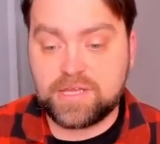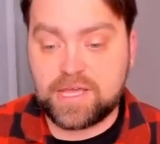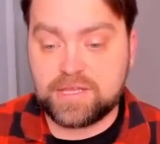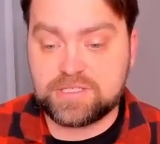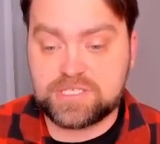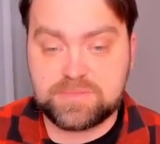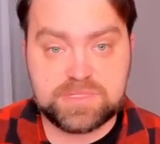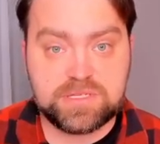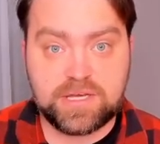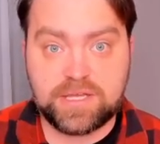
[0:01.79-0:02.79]
and
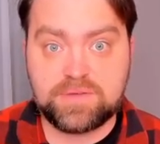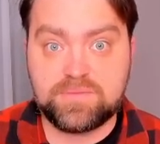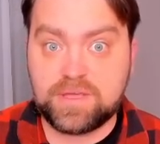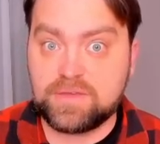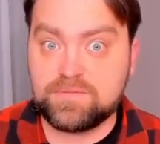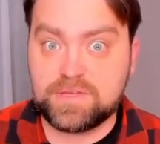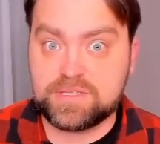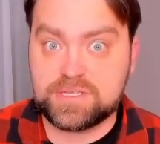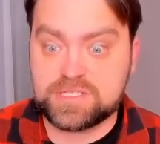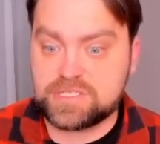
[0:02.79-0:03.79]
seems like we
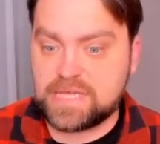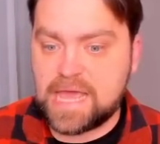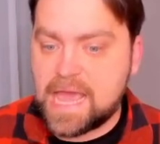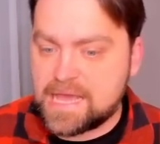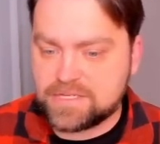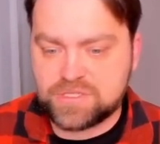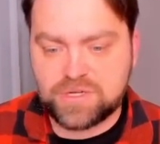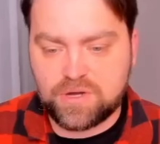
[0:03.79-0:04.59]
witnessed the end